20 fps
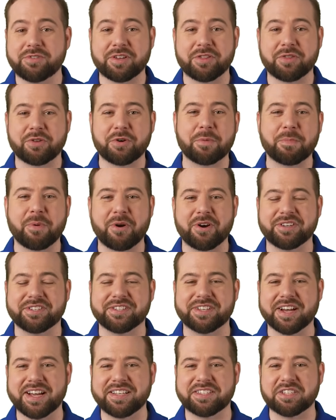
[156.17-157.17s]
on third-party
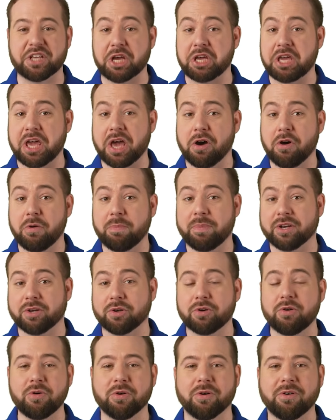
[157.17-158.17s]
sites like Yelp and
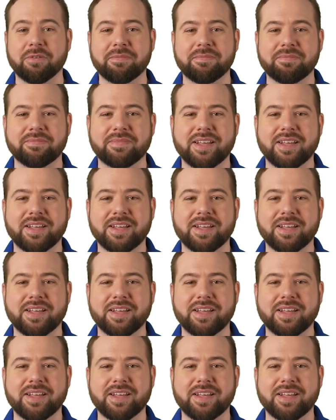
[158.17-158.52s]
Google.